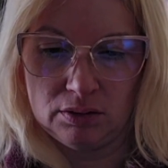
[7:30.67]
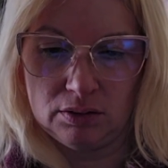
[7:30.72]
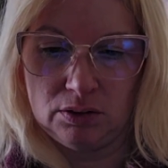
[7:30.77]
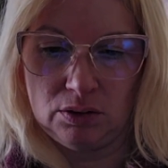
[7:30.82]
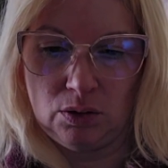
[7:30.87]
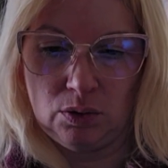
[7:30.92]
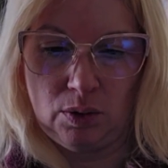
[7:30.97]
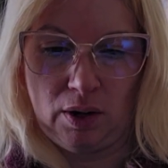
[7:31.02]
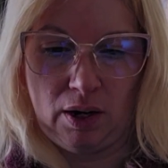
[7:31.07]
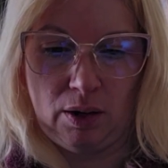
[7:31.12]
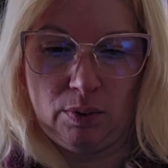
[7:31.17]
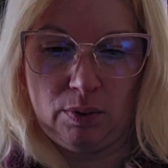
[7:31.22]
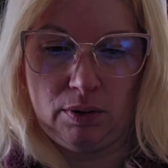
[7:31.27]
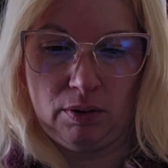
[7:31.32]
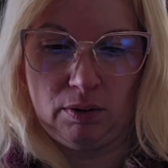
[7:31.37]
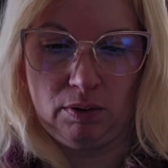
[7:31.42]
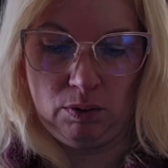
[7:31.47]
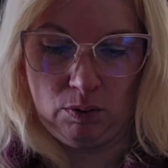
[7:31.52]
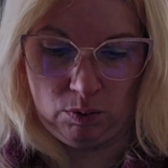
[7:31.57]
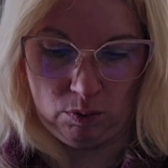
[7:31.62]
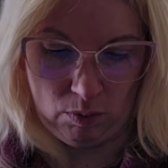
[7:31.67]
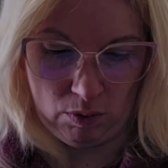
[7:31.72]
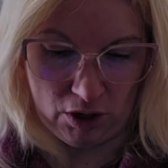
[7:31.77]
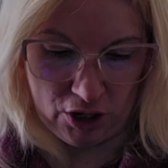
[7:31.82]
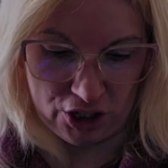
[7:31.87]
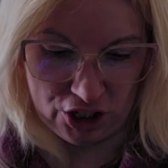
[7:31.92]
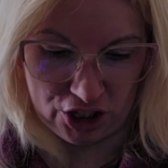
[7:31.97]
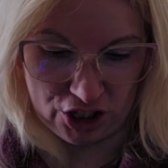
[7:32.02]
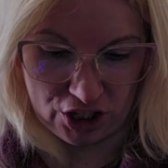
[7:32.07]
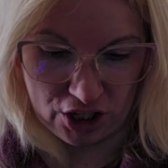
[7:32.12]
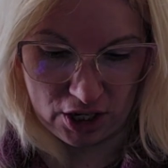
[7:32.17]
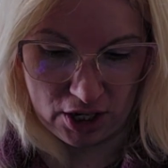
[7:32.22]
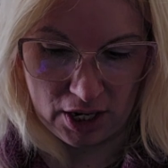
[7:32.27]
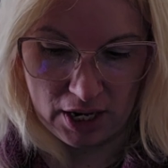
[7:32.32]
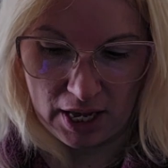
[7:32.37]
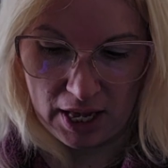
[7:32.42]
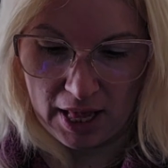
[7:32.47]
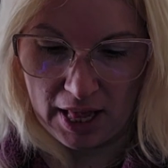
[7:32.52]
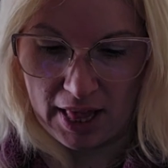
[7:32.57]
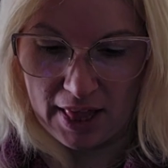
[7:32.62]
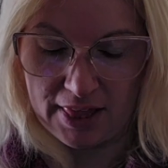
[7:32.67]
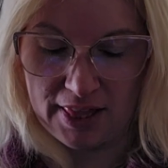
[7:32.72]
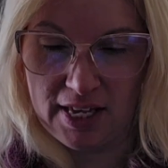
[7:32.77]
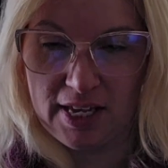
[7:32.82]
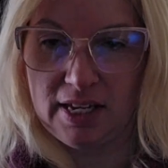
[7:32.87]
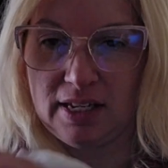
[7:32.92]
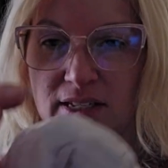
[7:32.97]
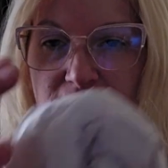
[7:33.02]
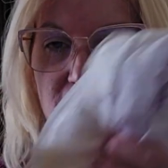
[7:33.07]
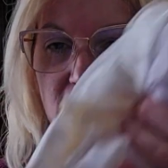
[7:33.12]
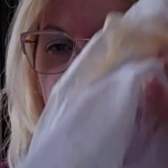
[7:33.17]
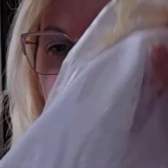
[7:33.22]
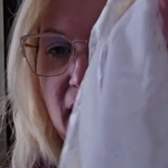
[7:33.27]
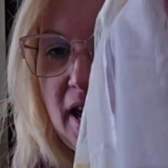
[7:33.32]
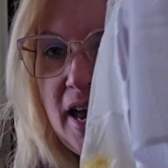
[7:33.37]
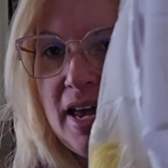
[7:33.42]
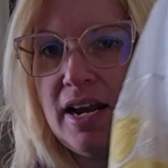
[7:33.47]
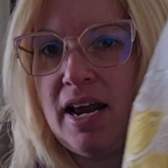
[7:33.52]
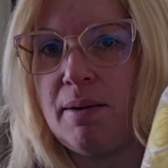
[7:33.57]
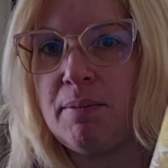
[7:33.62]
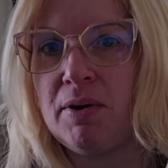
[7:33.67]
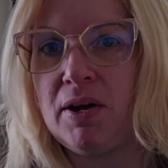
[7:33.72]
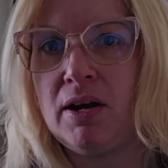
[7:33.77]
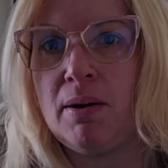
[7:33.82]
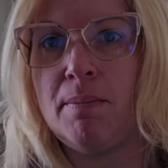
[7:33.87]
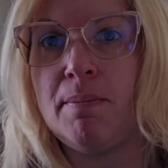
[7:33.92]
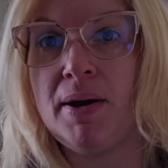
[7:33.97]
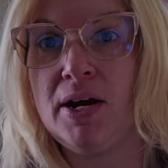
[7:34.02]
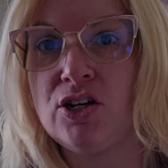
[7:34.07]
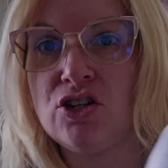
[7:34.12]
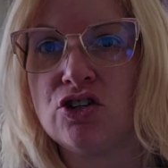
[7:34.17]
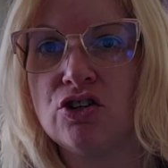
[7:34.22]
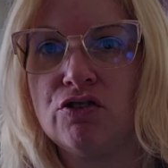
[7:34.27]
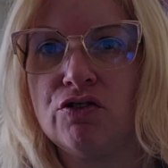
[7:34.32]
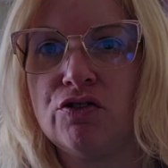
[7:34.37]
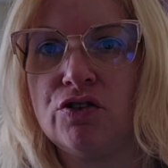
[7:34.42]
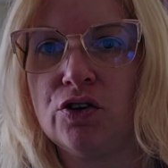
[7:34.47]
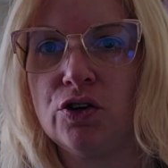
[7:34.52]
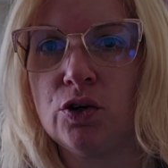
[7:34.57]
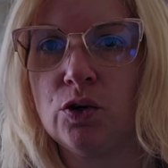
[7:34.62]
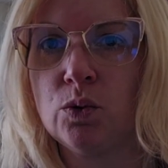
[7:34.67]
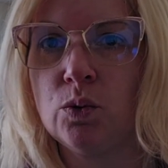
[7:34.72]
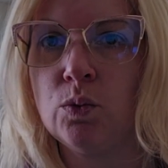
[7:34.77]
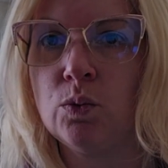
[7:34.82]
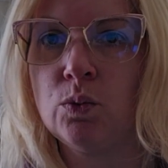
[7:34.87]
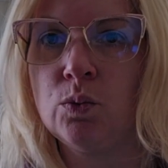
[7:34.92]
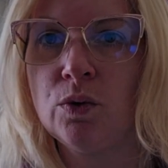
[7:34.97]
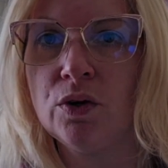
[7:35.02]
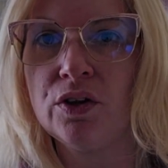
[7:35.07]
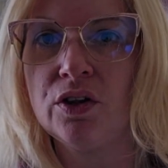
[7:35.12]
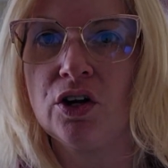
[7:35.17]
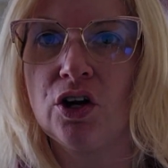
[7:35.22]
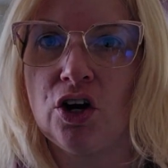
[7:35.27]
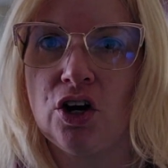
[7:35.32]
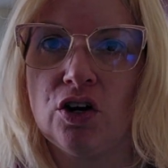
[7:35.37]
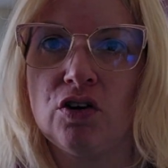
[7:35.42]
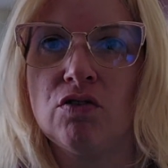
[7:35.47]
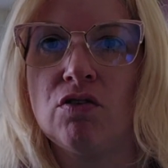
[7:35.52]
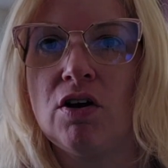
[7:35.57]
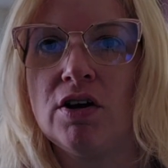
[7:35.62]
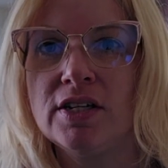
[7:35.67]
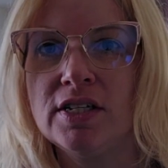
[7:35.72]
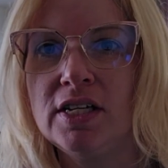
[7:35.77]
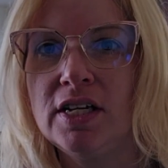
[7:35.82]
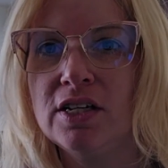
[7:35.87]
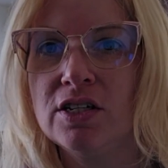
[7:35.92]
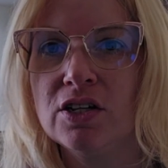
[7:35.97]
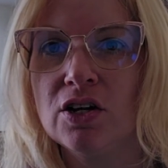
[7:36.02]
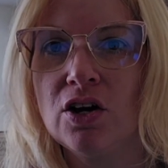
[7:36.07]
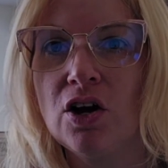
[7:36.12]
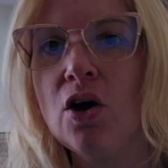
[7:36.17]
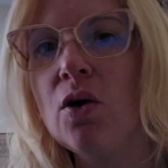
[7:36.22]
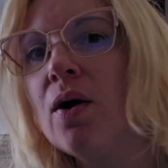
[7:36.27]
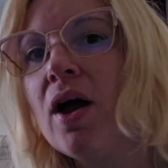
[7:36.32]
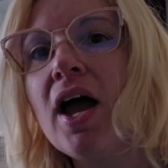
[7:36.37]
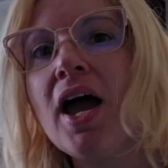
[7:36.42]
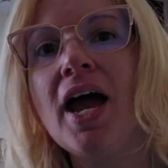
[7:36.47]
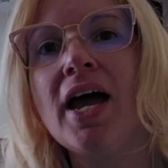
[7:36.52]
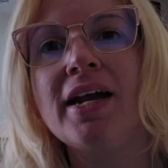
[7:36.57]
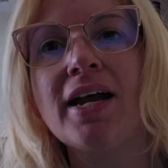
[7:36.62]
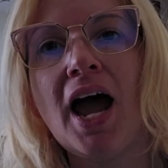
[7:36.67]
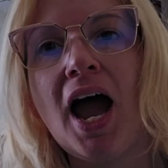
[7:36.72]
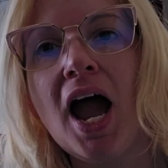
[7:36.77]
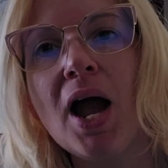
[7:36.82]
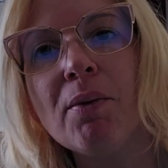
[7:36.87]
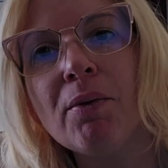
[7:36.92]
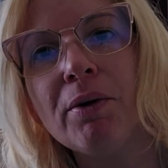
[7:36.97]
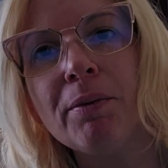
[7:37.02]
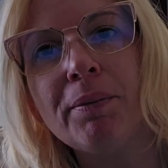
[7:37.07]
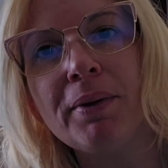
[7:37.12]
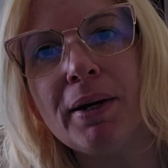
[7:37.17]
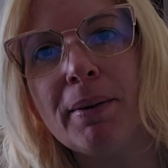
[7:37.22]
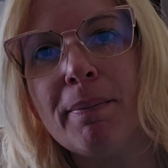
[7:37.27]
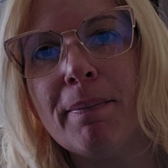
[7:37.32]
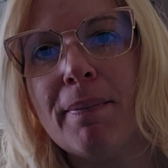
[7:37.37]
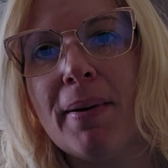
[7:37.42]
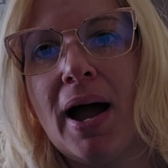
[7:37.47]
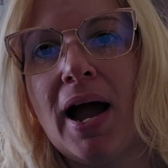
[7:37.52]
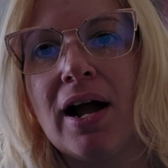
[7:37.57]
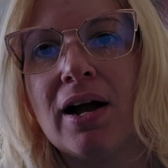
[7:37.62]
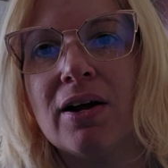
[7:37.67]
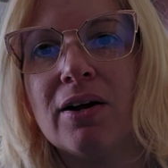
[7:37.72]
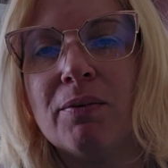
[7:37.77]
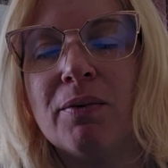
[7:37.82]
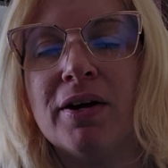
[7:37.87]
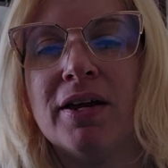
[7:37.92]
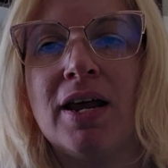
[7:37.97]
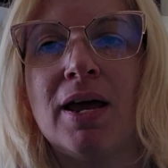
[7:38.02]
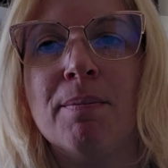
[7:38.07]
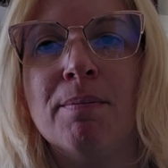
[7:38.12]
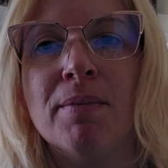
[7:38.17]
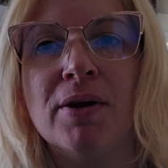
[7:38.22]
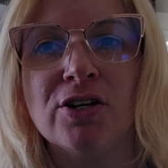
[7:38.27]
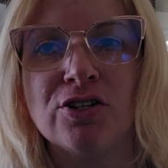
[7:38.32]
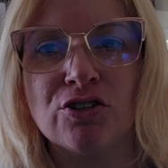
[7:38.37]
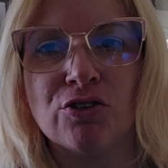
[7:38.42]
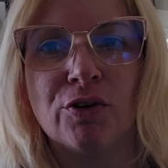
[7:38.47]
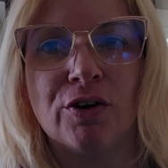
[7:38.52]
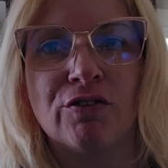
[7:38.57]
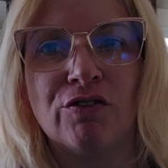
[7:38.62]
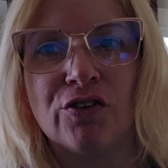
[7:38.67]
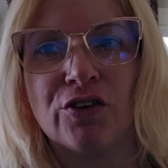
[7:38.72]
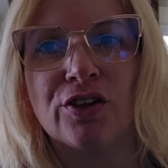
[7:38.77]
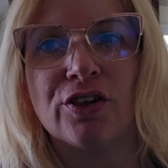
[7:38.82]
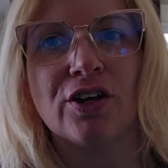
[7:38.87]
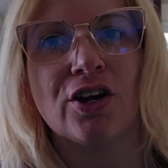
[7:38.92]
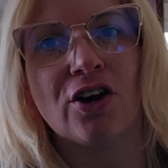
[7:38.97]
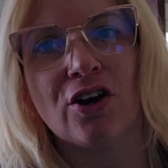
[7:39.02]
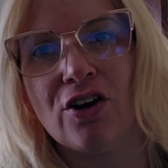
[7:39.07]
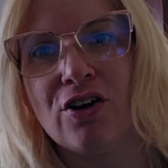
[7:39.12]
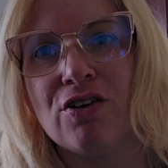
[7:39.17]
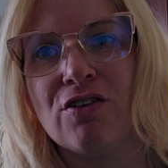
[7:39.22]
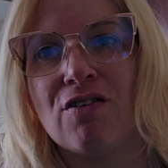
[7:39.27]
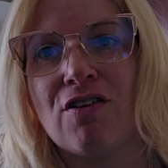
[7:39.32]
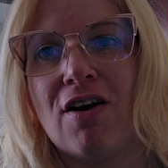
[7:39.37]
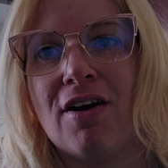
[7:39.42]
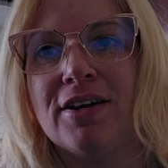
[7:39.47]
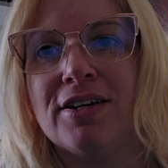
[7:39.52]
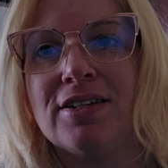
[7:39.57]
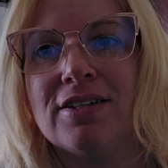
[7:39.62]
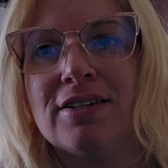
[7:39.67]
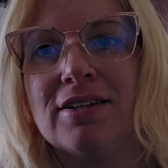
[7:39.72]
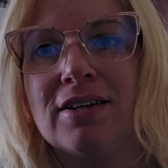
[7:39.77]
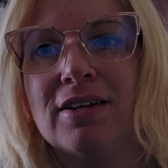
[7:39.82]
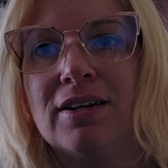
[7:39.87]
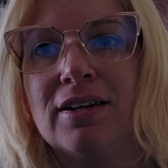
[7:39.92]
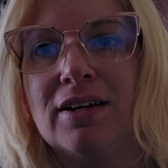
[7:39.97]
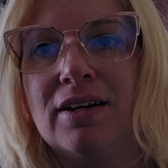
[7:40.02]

So I will wash these, and I'm going to measure for where the curtain rods need to go, and I will be back when I'm measuring for the curtain rods.